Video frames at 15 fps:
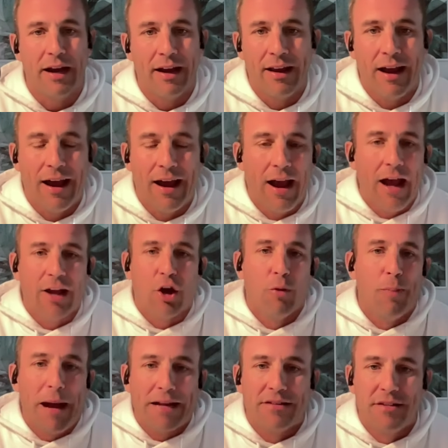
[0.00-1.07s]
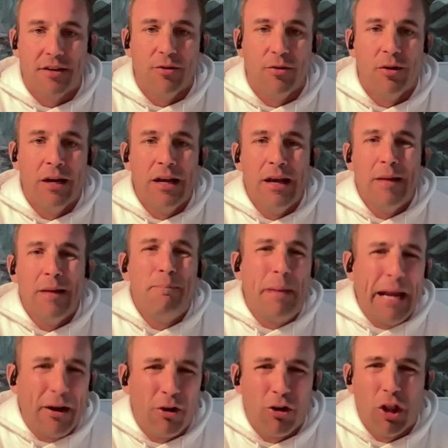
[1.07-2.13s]
I go back to
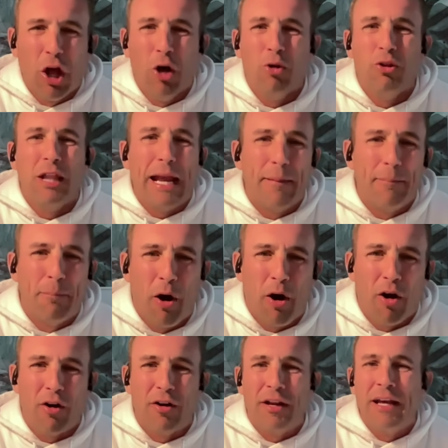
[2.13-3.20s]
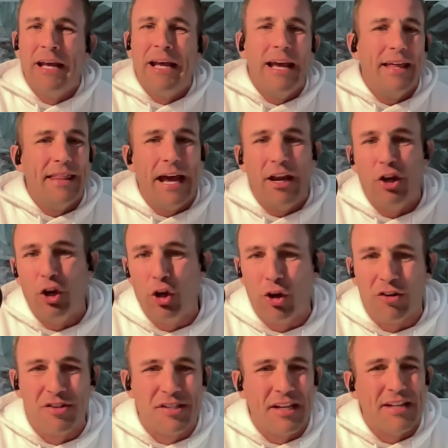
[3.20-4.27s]
Pirlo, Lampard, and that New
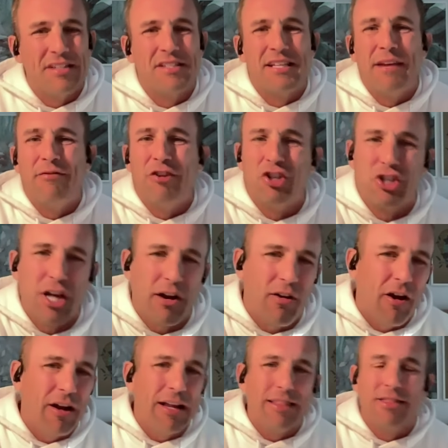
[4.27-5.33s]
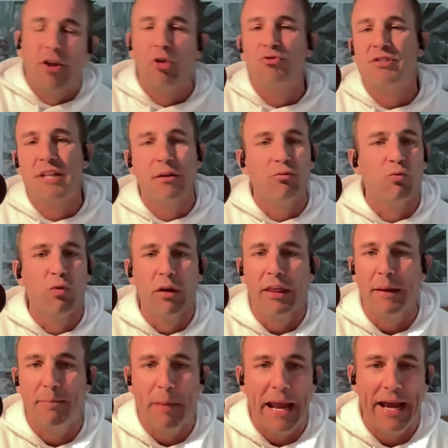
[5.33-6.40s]
York City Steven Gerrard. Those didn't
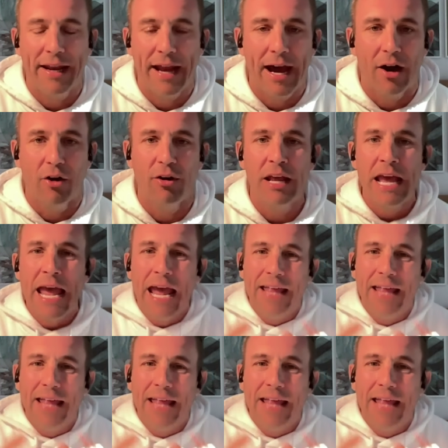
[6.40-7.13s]
really pan out.